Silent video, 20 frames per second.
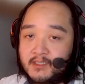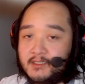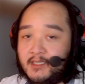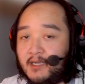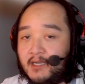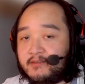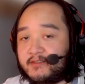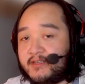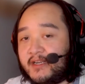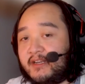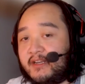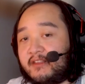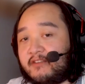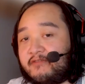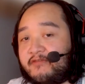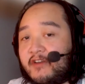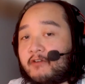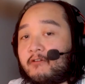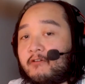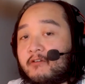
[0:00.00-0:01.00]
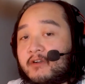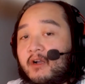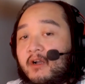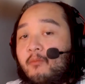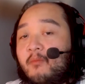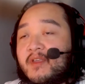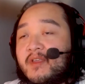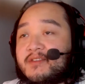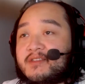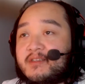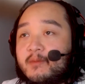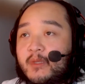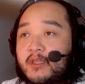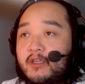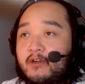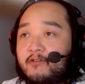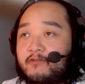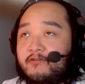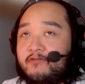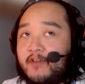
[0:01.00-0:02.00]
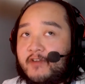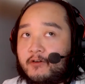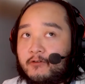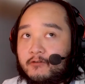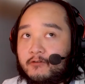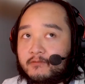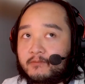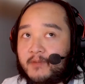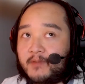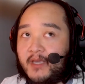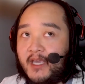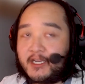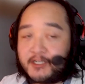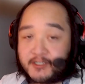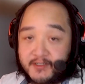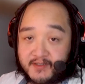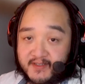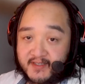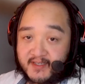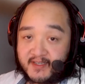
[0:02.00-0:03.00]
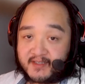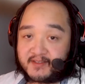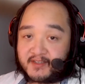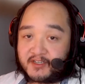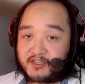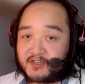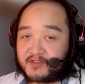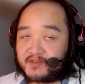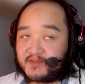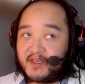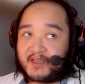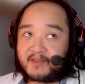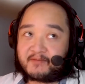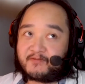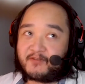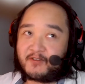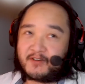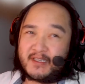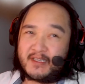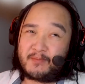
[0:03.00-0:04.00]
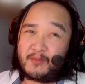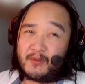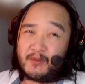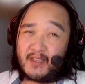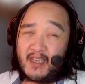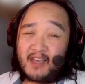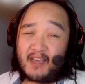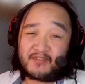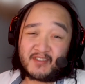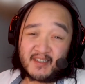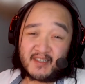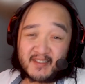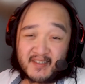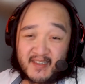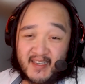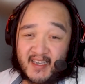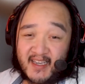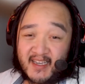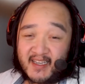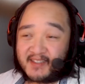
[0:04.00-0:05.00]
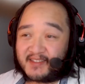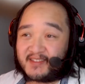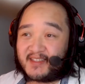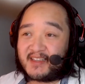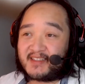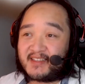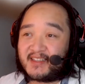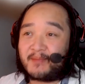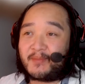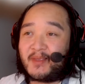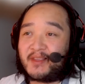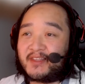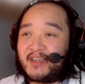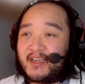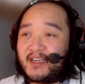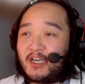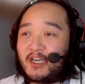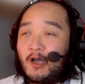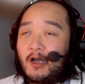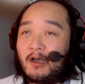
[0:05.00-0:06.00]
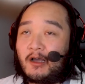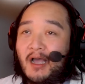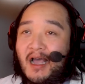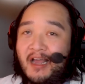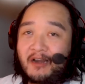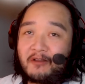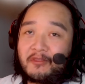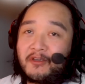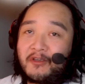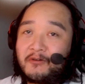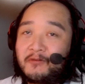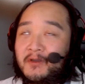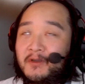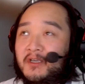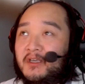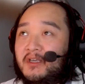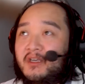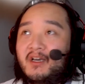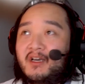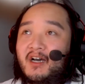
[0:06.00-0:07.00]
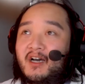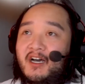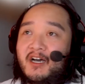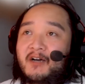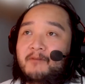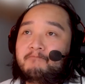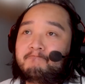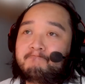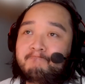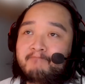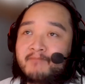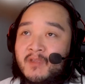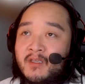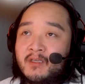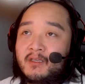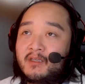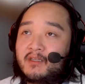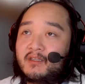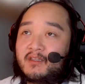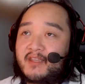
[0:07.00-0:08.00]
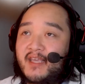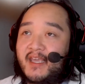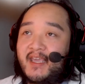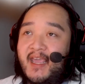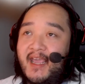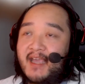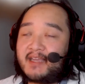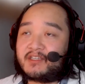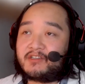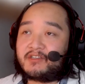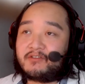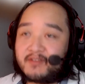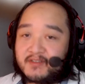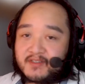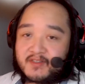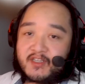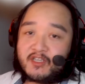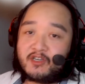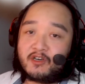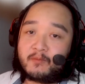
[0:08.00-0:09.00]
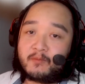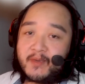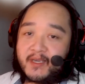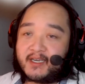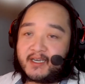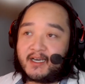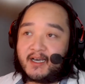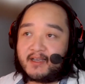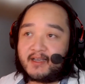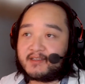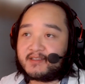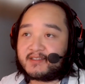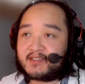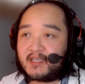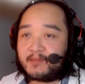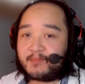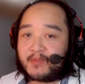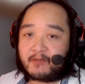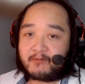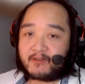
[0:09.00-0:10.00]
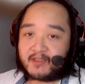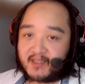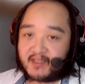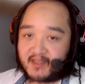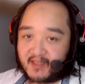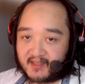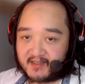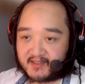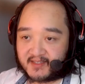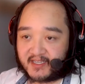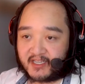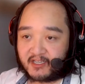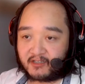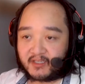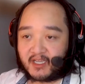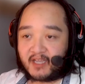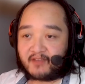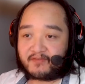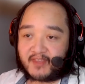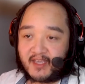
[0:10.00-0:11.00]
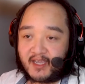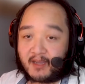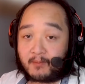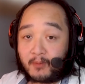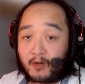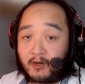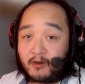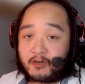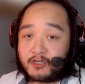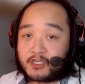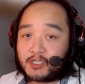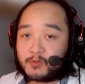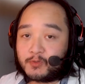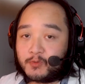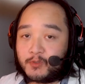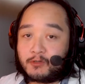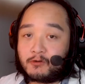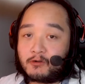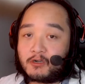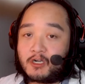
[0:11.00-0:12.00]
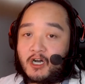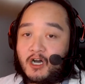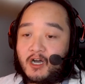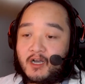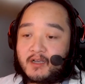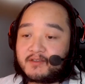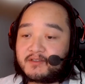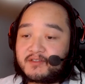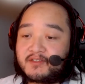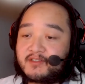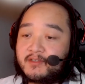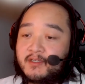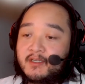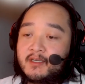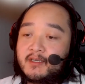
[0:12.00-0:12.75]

Outside of the federal government, some of their federal agencies, such as for example, the FCC, could say something like, I don't know, they can't do this deal because something within this deal, if they merge, will cause